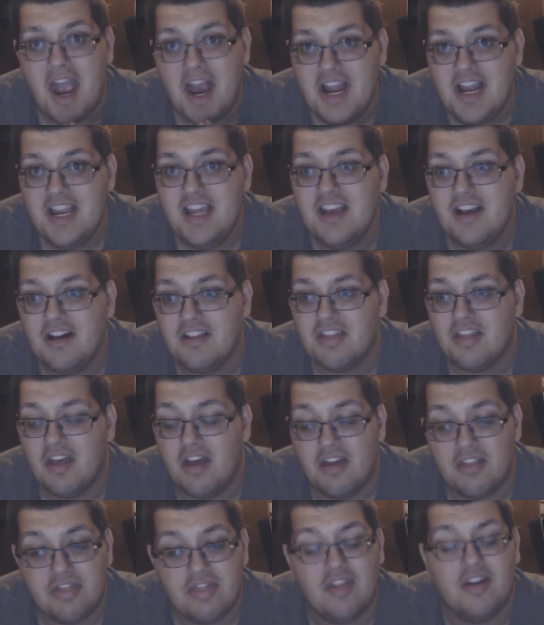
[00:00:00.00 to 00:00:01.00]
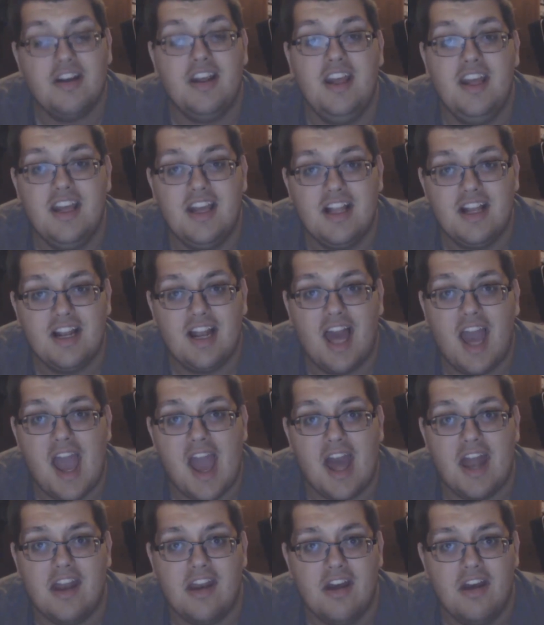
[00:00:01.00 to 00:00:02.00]
Any of her fucking
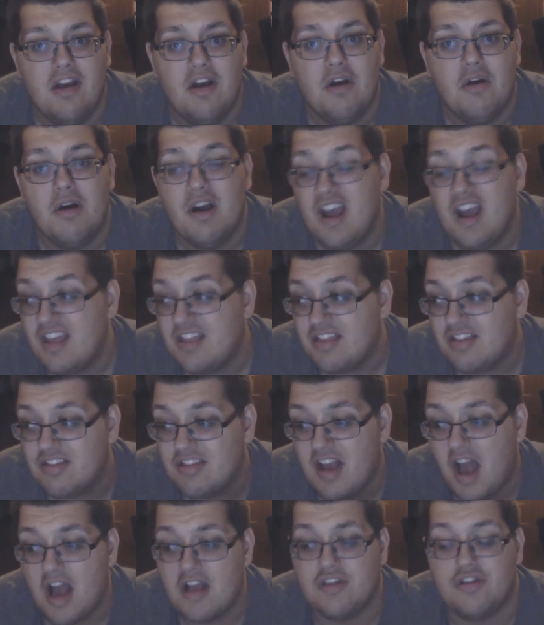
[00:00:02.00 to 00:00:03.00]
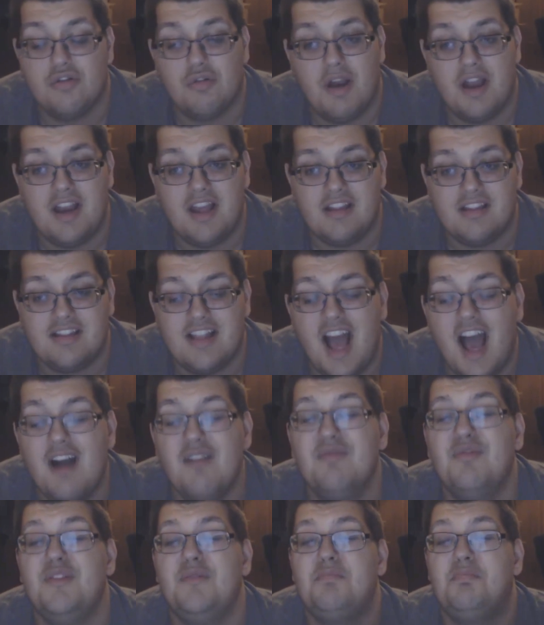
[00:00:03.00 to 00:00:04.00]
clan, if started training,
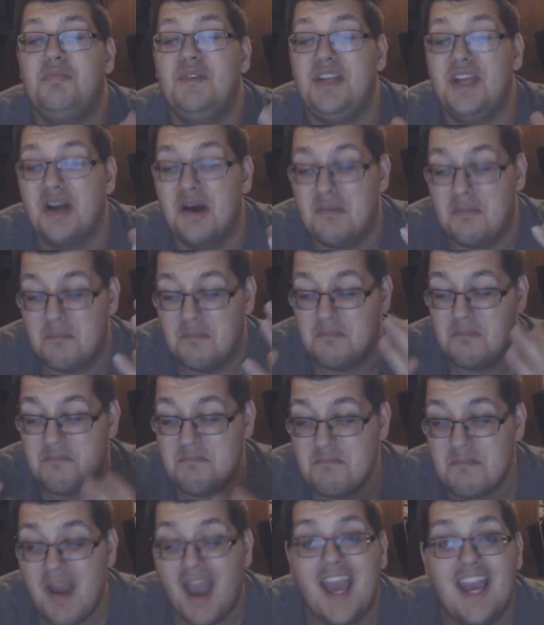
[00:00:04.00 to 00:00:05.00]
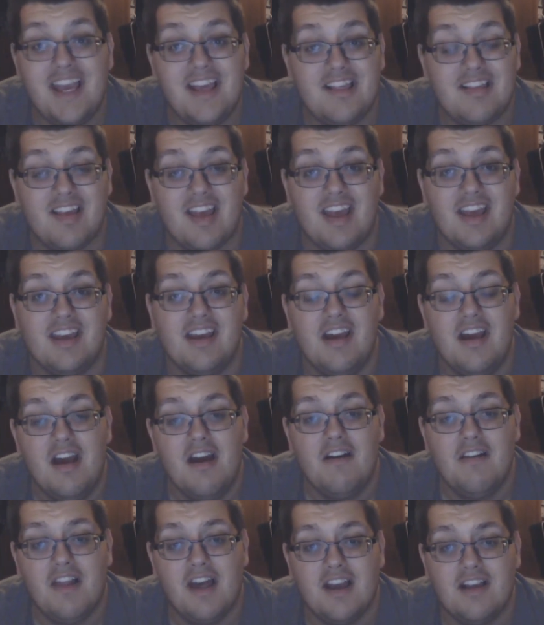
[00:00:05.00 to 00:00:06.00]
that would be amazing,
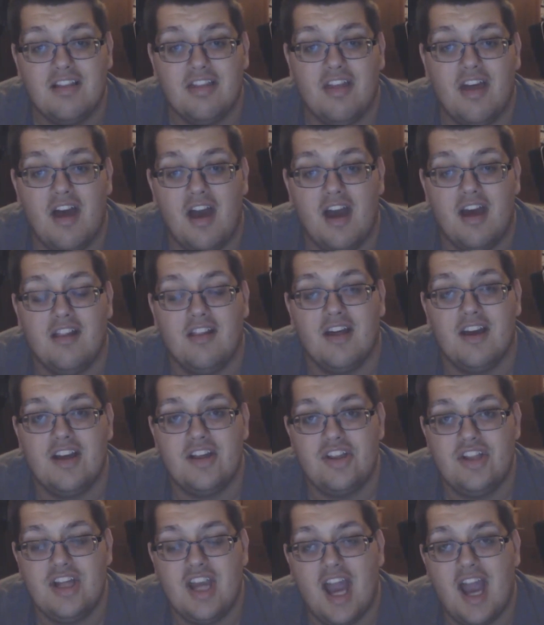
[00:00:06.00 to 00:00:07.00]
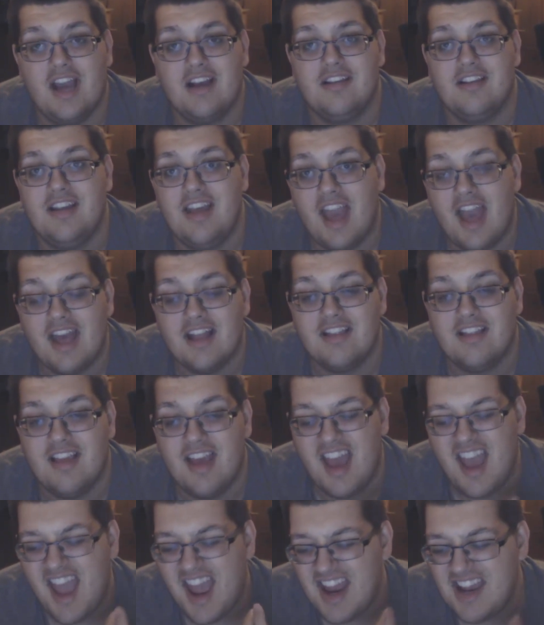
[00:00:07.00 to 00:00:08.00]
like, for her. Like, she actually had
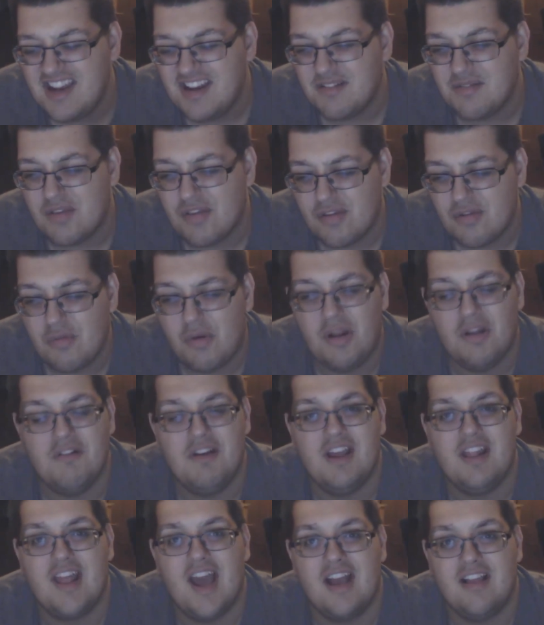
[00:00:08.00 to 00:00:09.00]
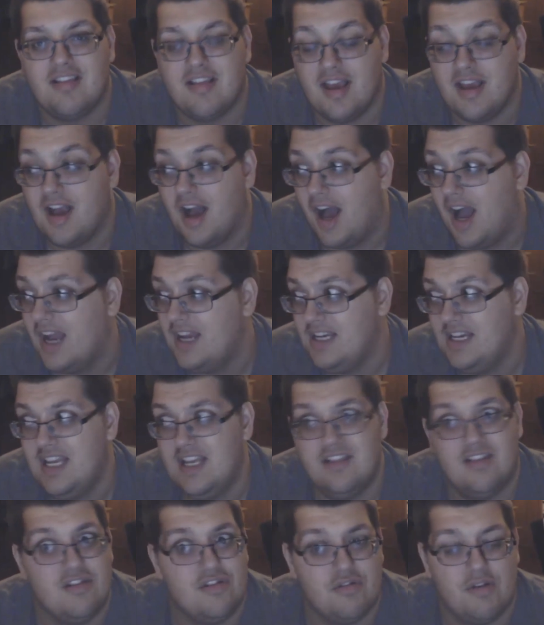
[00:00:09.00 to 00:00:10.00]
to end up swallowing that and saying, I
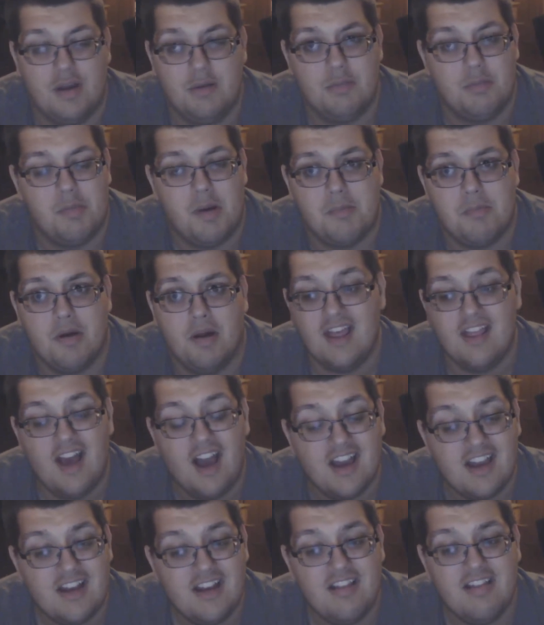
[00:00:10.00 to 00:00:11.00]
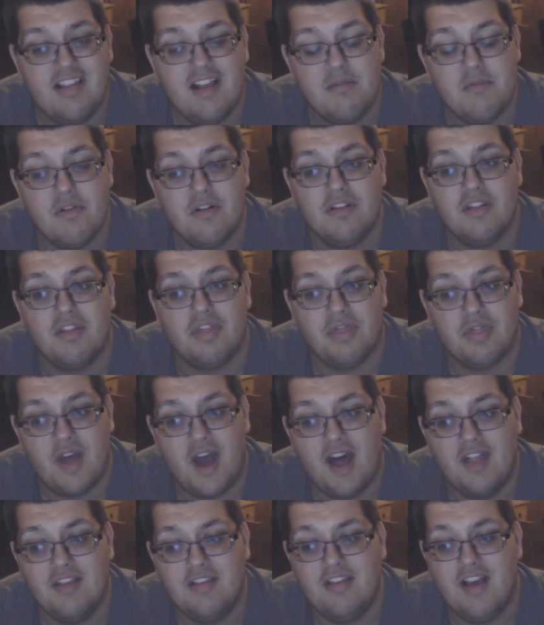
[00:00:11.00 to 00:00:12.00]
need to train with my... I can understand more of the
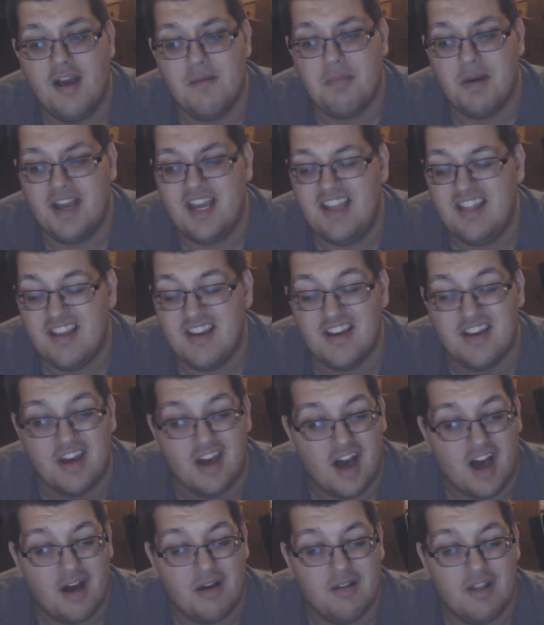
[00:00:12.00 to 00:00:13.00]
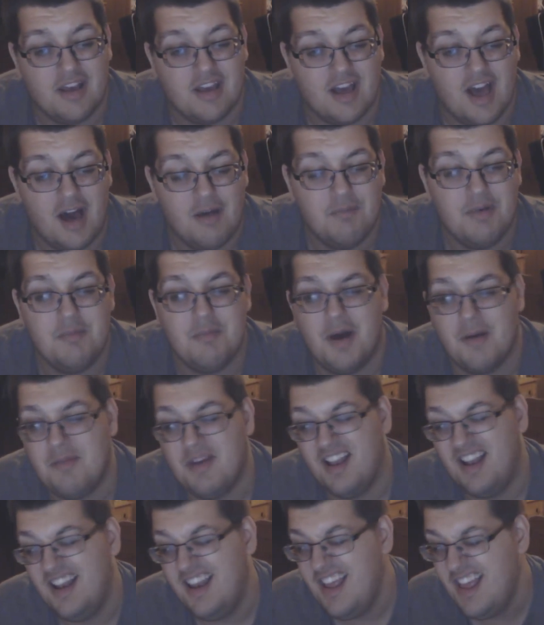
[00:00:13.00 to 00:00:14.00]
father side, but even, Kamui might
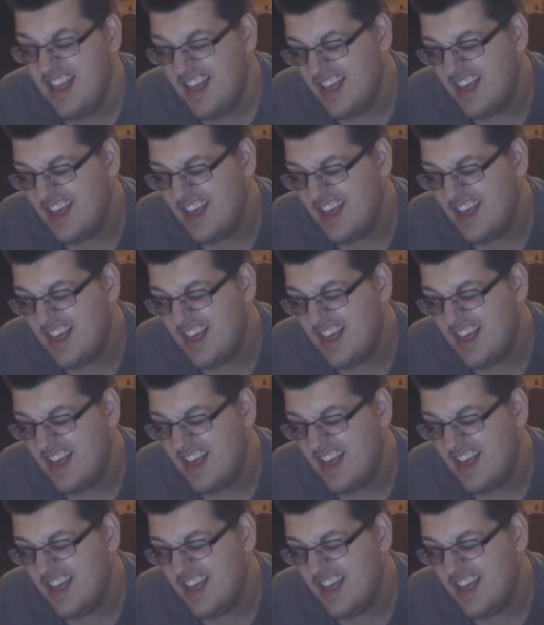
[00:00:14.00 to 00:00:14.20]
be a